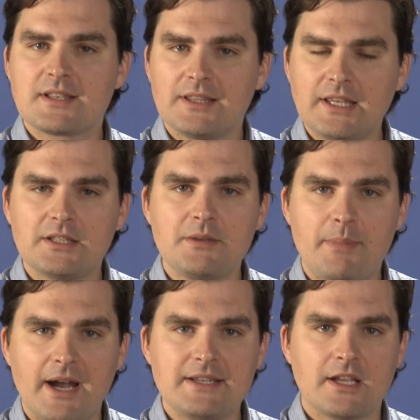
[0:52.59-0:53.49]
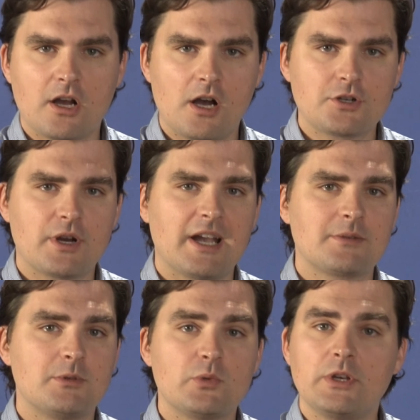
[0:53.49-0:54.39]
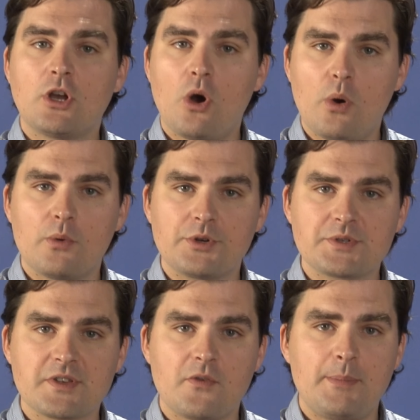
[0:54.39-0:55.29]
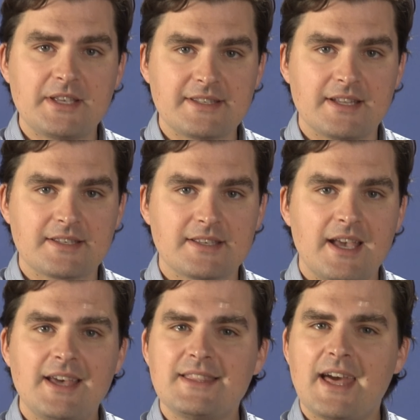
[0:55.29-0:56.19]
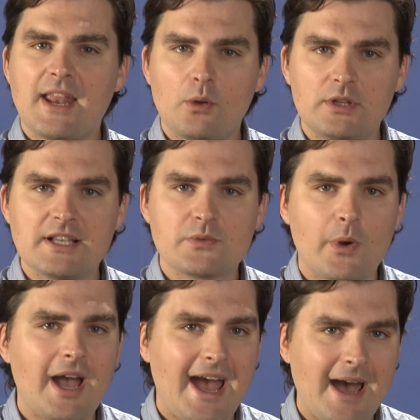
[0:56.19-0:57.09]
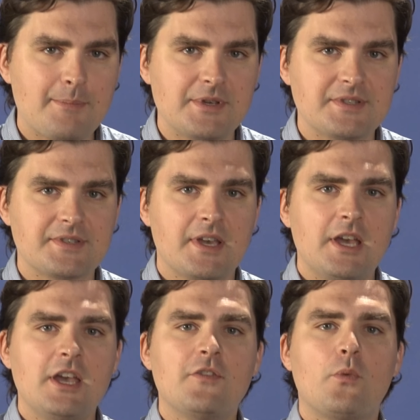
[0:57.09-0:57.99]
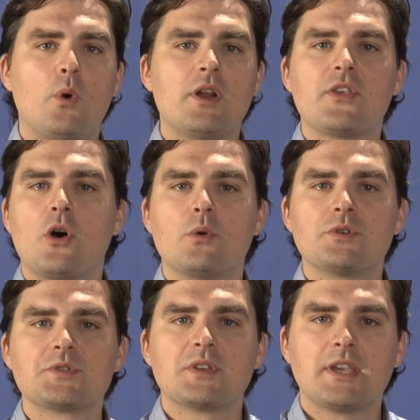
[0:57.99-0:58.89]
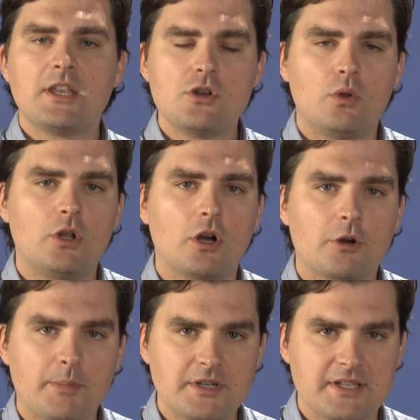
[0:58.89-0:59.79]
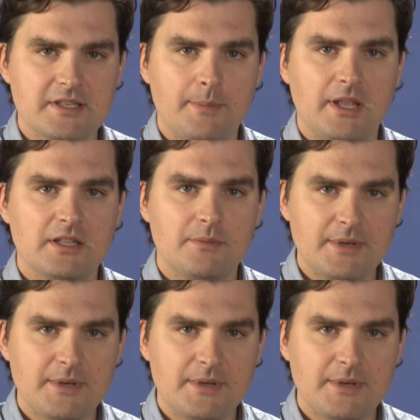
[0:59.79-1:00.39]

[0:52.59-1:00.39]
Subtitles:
is a legally binding contract between co-owners of a business that outlines what happens if one of the owners can no longer participate in the